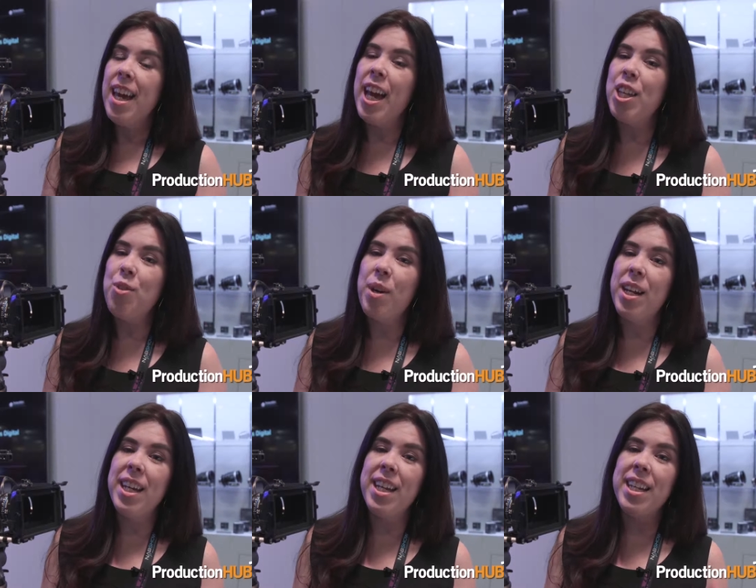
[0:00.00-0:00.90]
and you
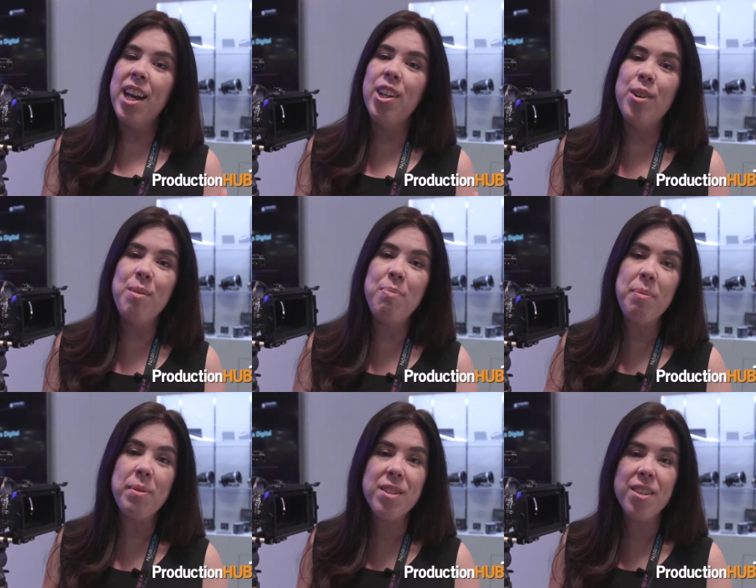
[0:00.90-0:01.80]
want to get a yellow and
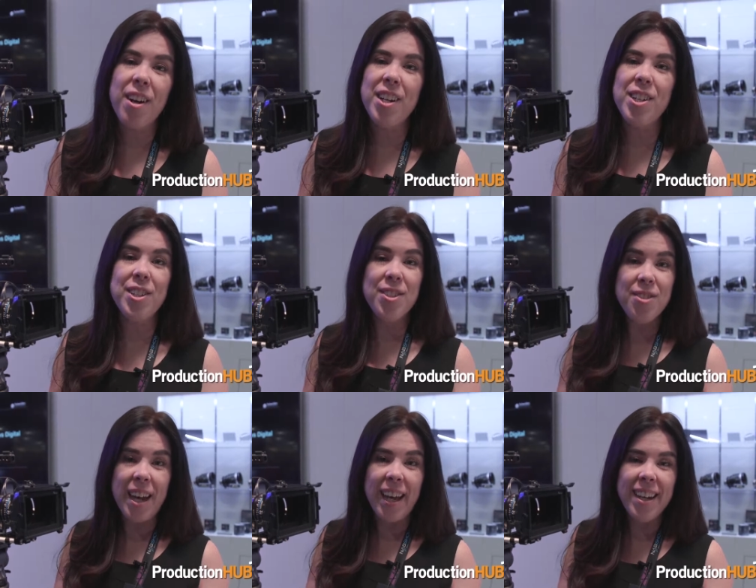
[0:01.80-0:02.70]
purple star, you can
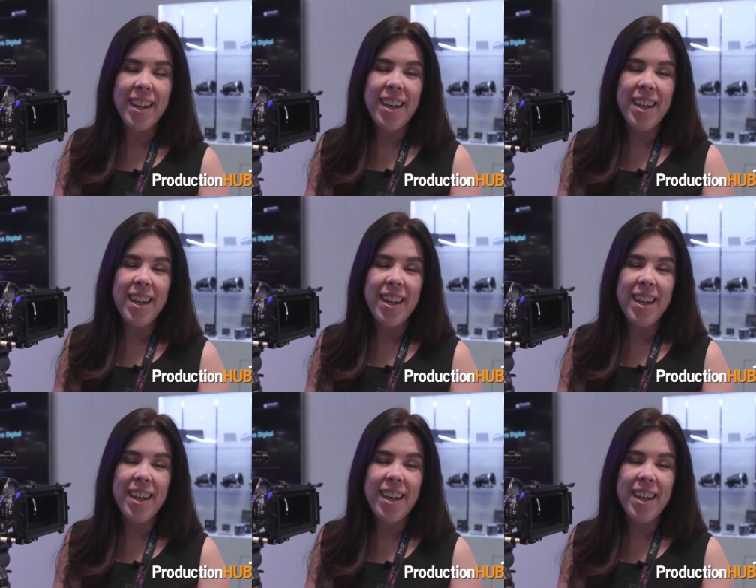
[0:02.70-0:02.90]
do that.